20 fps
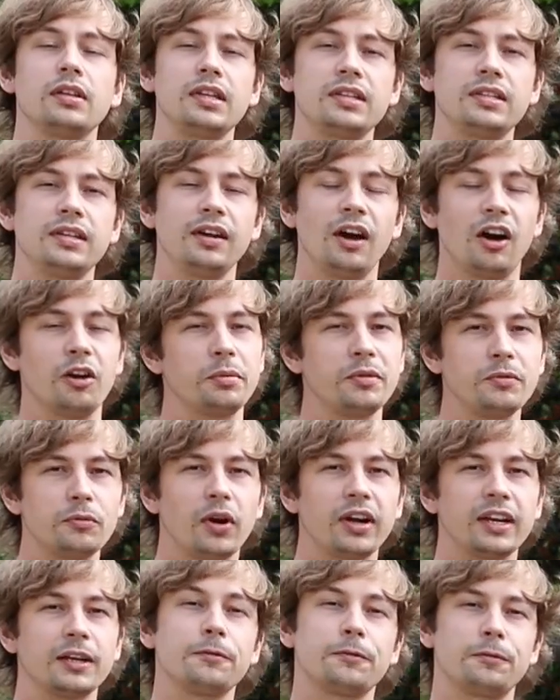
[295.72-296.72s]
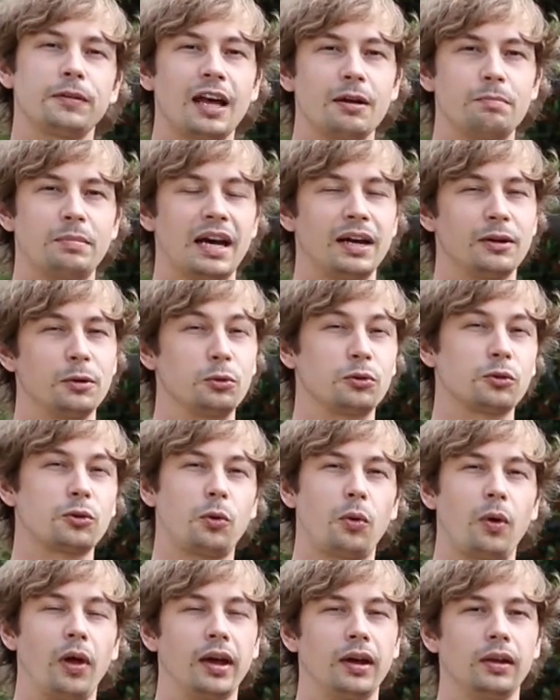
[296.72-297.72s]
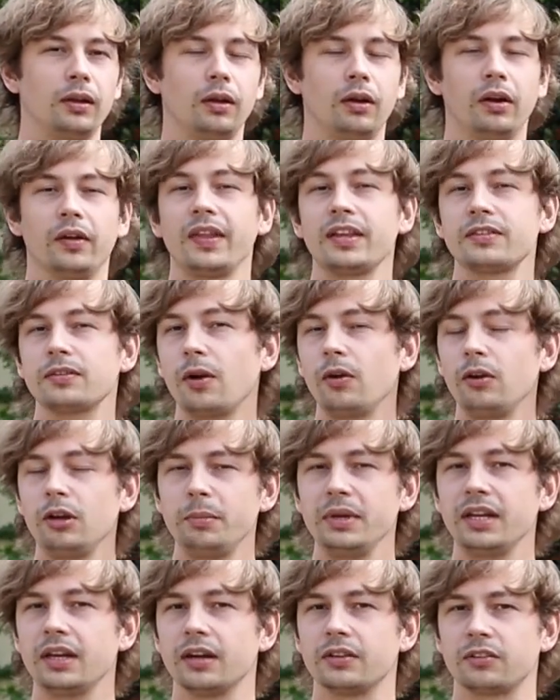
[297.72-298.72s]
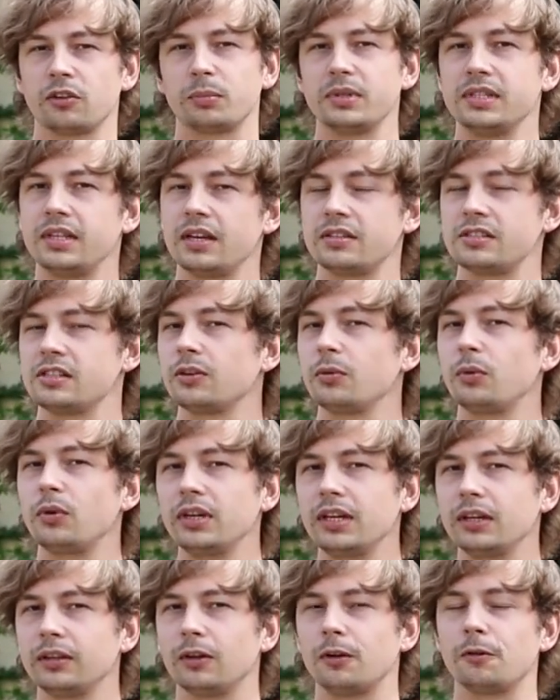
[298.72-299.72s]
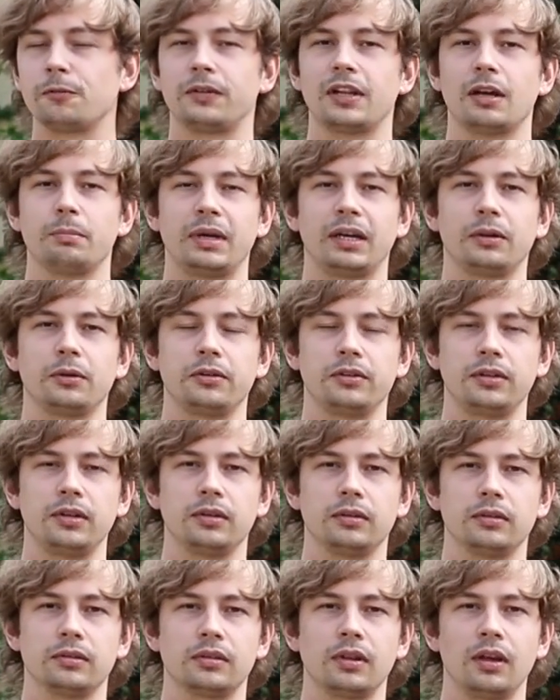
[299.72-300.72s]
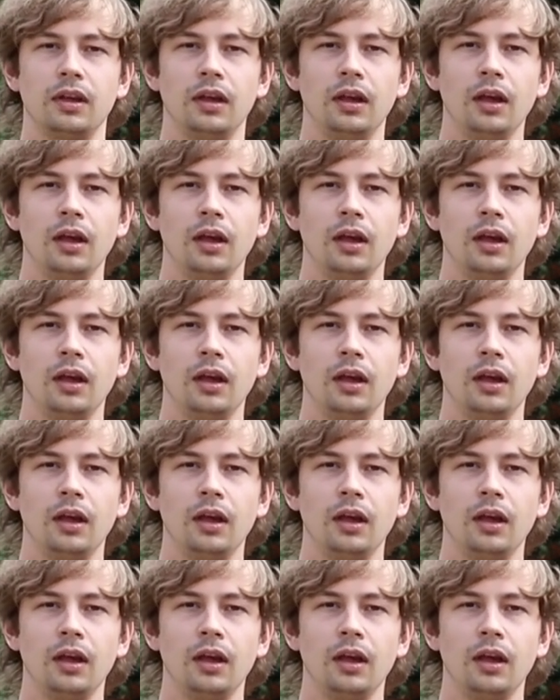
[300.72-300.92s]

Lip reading: this year I've been riding flat pedals quite a lot, and that's only because I've been testing quite a lot of flat pedal shoes.